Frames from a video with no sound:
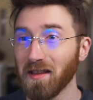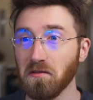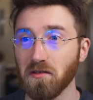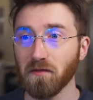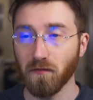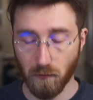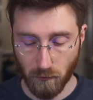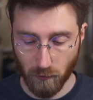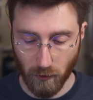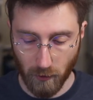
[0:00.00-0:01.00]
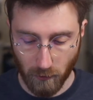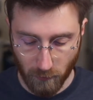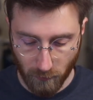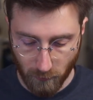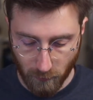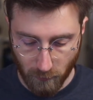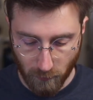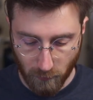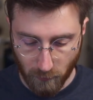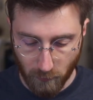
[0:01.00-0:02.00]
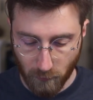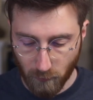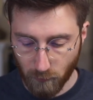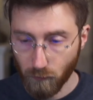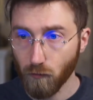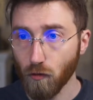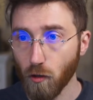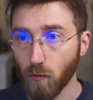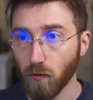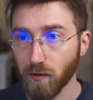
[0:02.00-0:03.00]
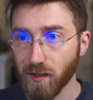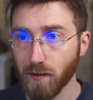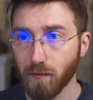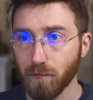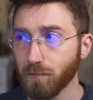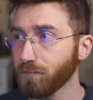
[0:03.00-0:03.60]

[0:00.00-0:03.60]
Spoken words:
and those are for nobles.